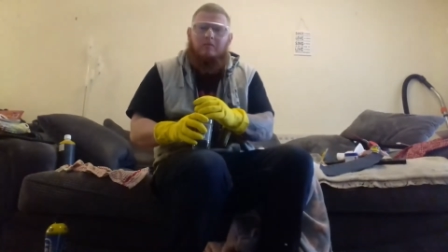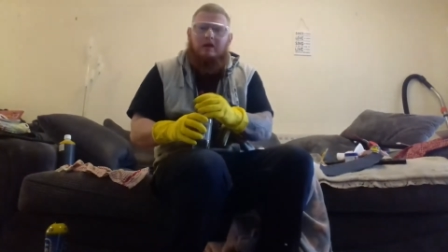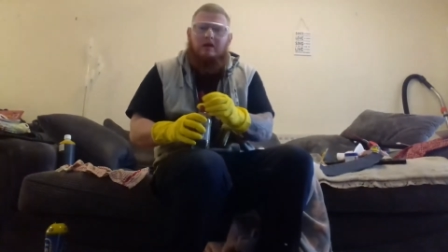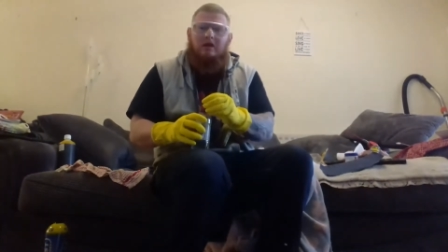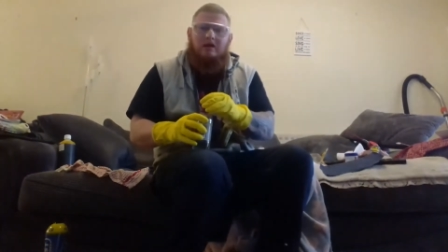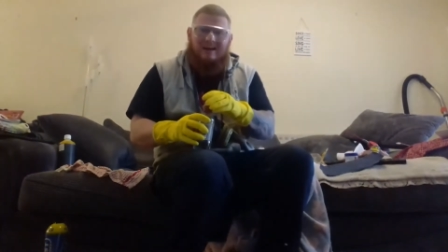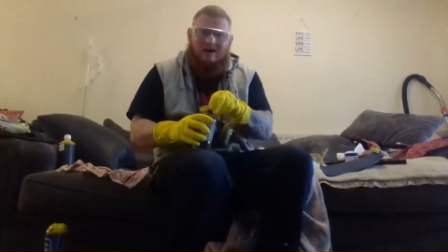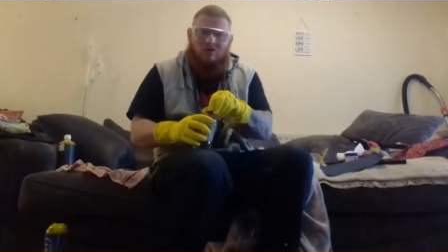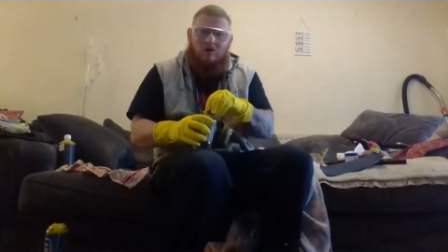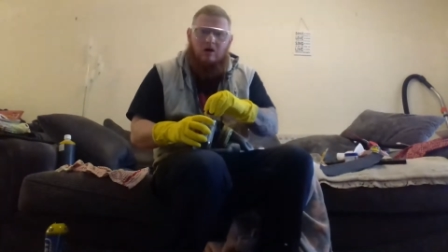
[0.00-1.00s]
me
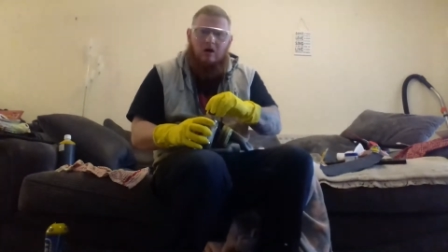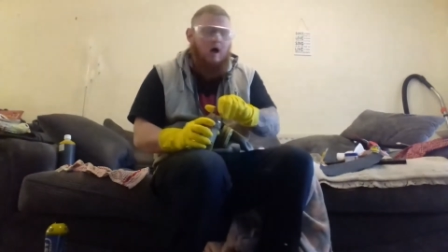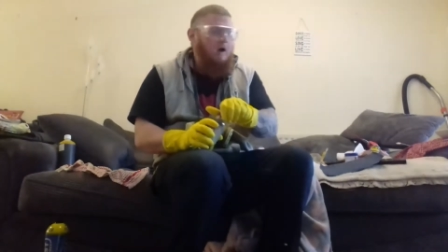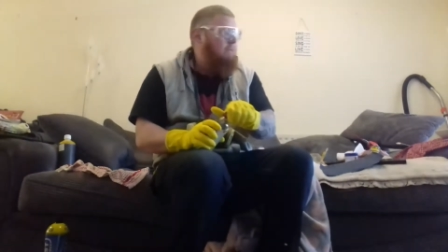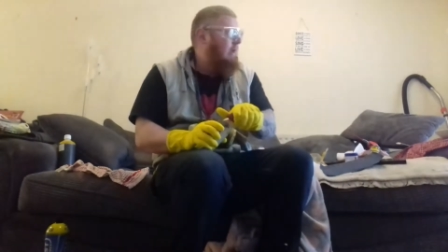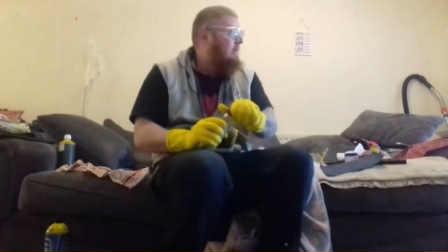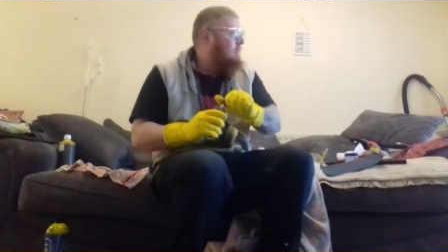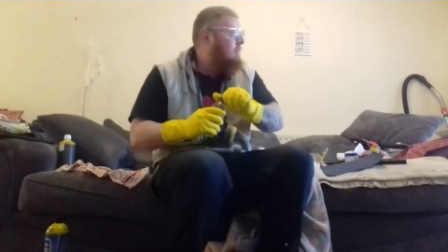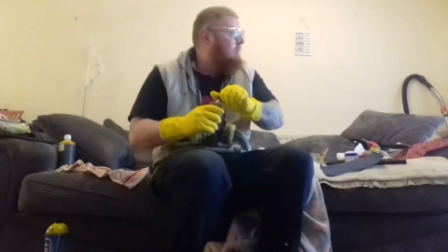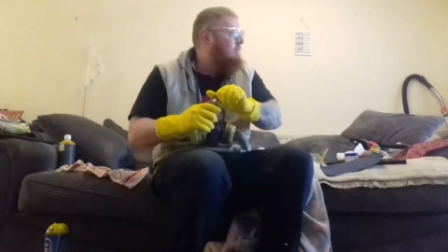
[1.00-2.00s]
now, and I
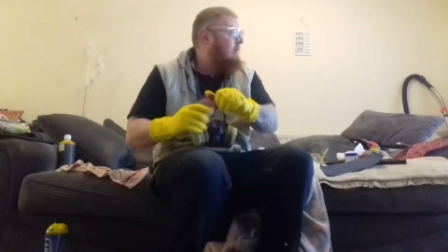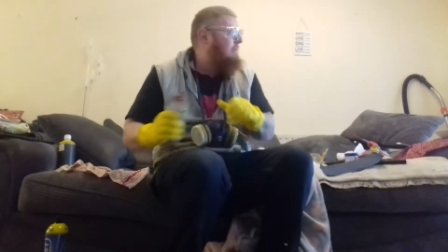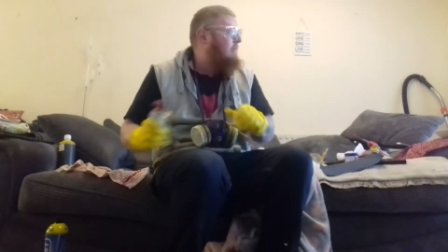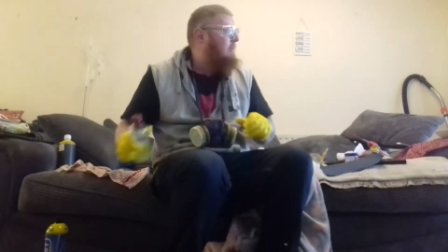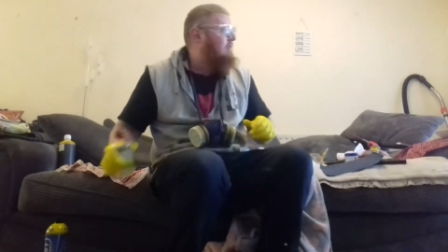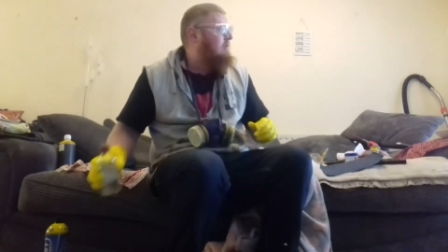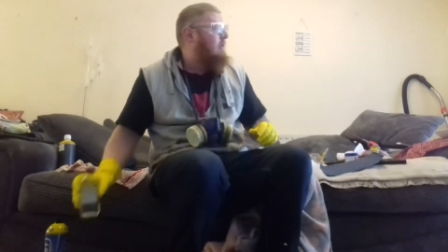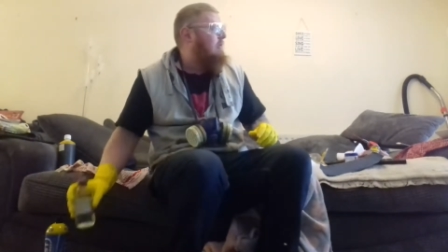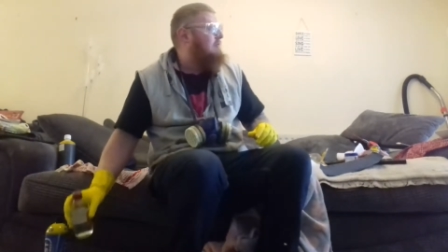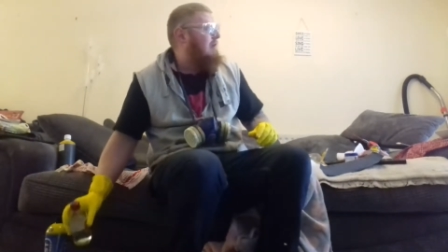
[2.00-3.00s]
will start putting the video
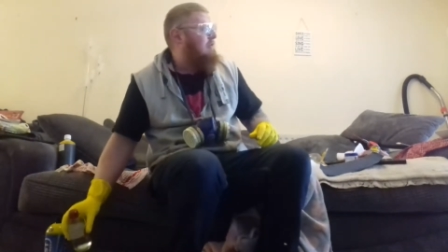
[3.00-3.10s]
on fast